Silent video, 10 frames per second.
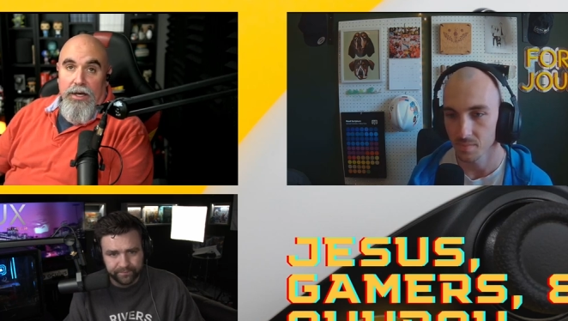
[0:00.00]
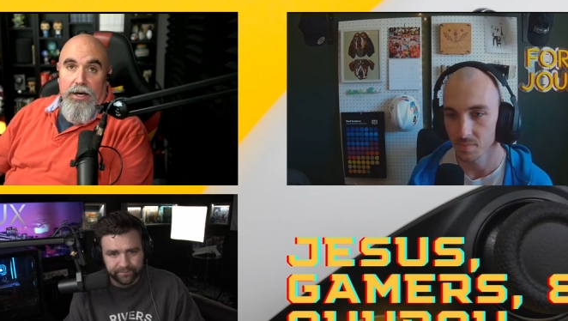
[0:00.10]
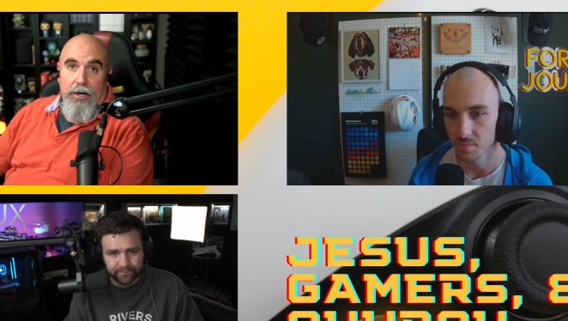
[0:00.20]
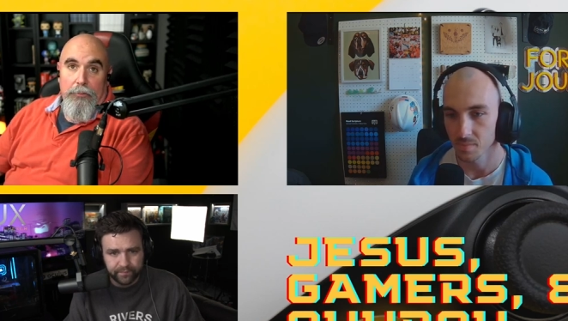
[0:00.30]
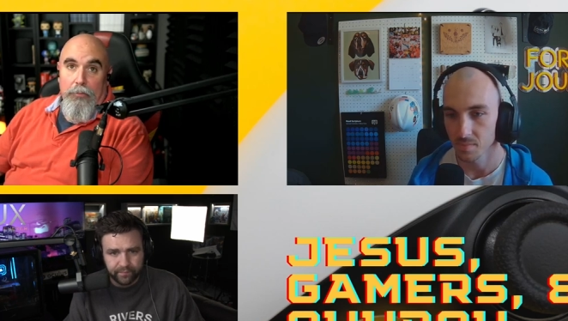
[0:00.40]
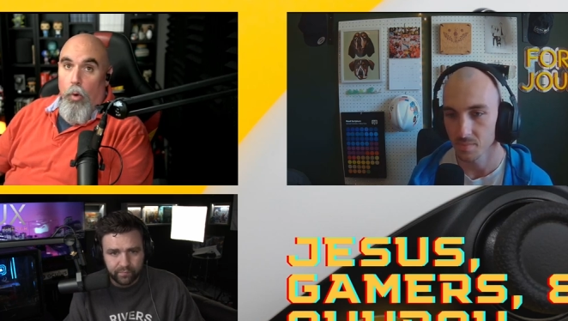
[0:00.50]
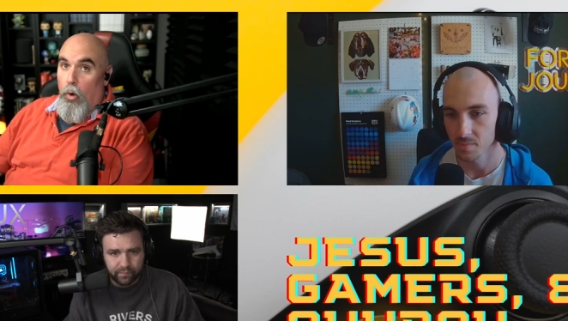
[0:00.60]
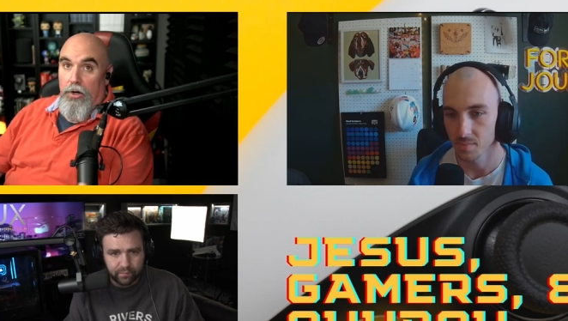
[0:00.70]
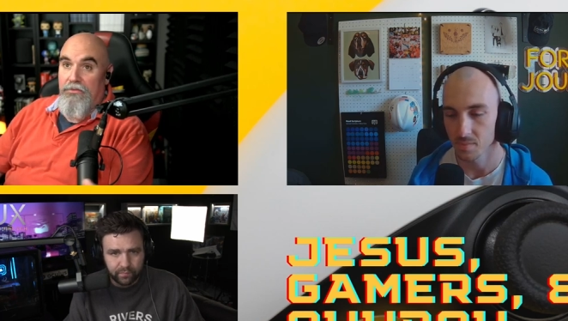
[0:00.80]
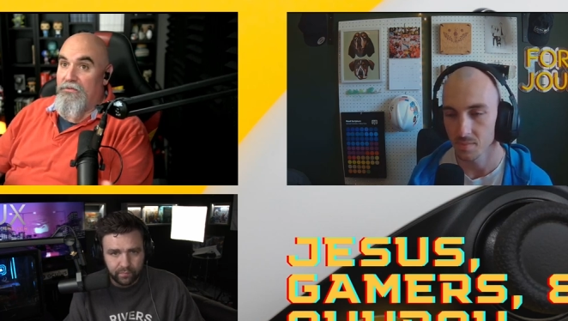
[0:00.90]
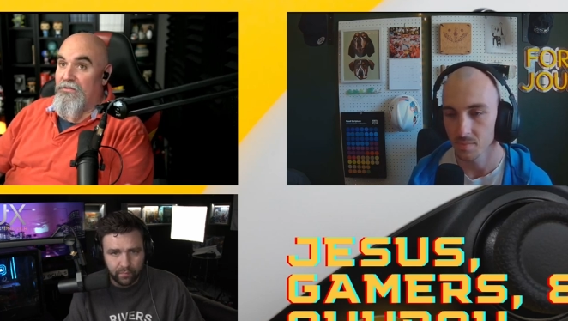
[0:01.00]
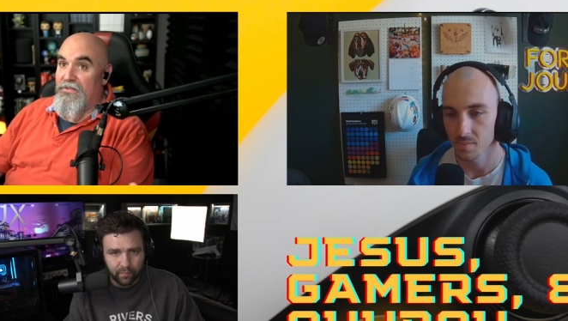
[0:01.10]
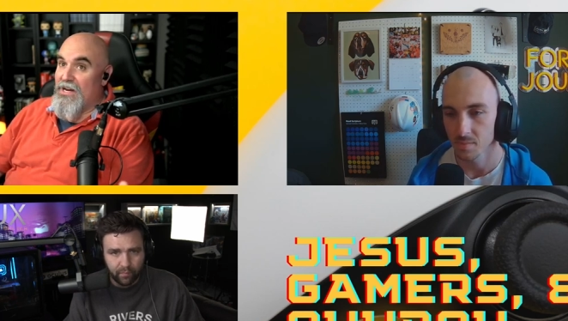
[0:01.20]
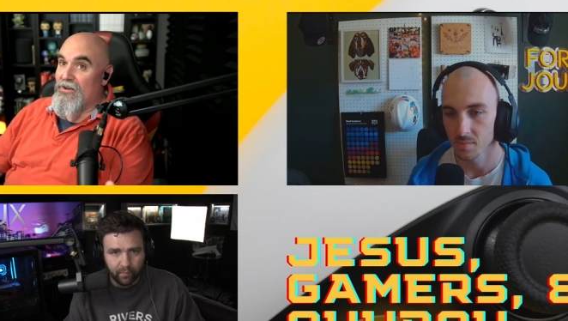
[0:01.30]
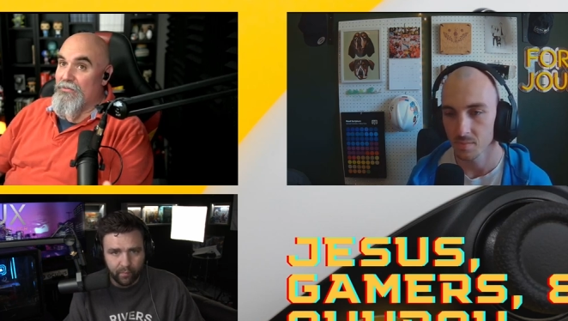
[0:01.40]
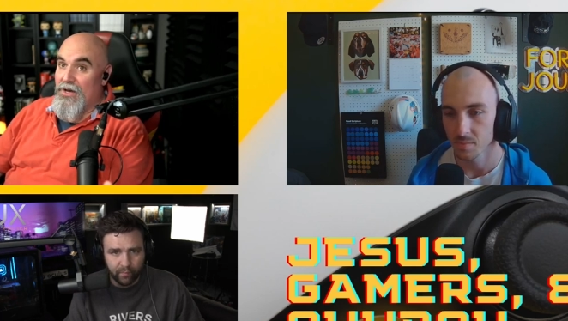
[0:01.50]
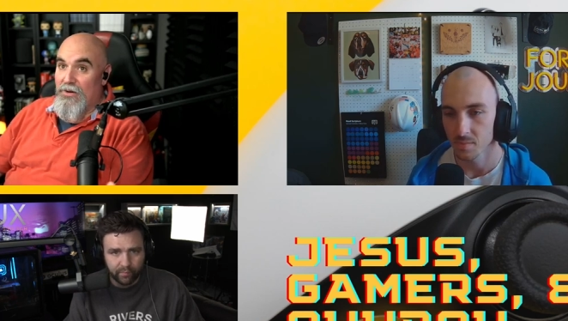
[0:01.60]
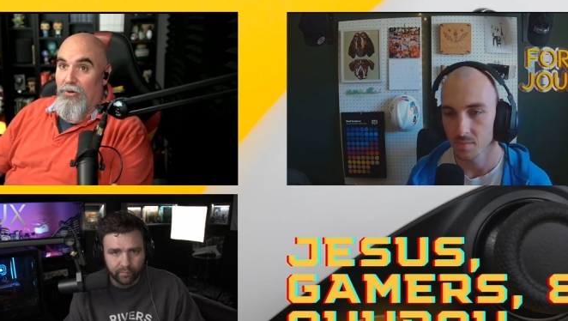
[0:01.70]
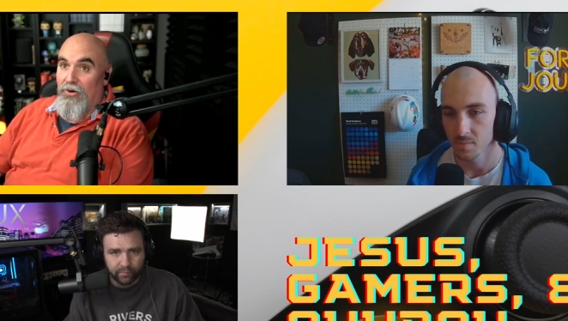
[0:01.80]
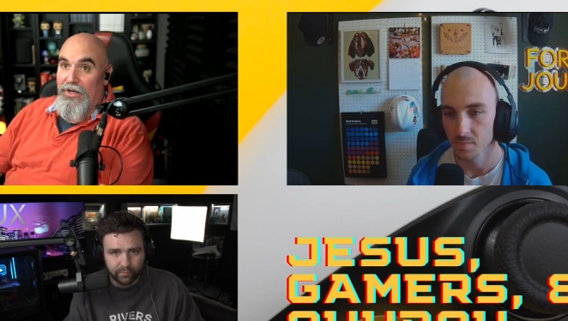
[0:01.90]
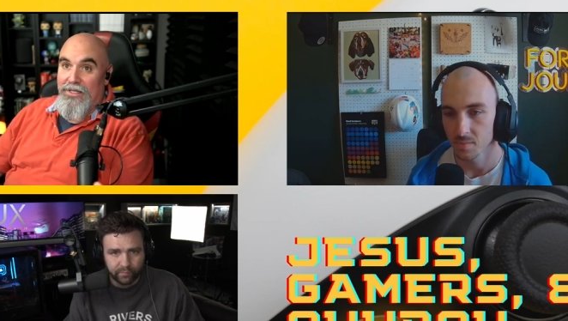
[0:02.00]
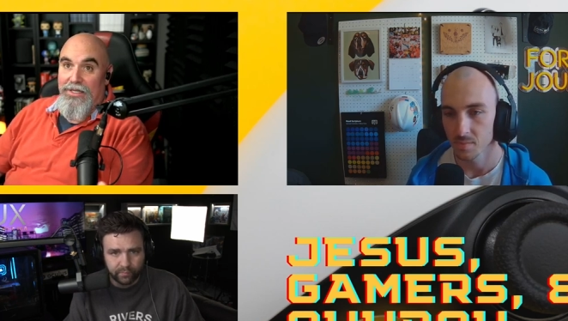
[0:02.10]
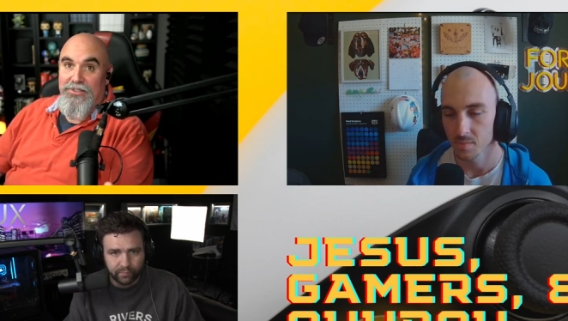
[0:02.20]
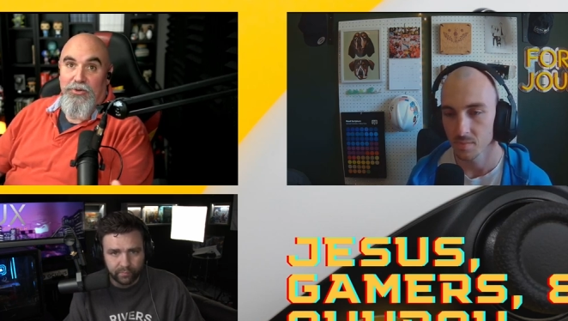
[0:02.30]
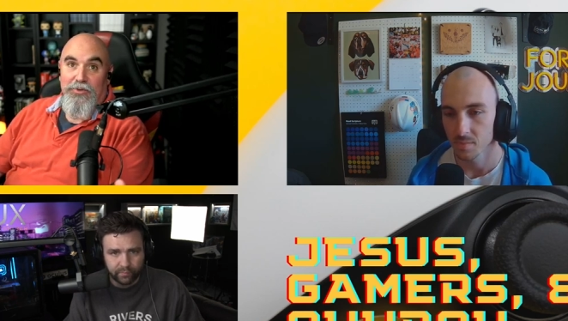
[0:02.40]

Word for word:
Speaker 1: um, or very minimal. And, and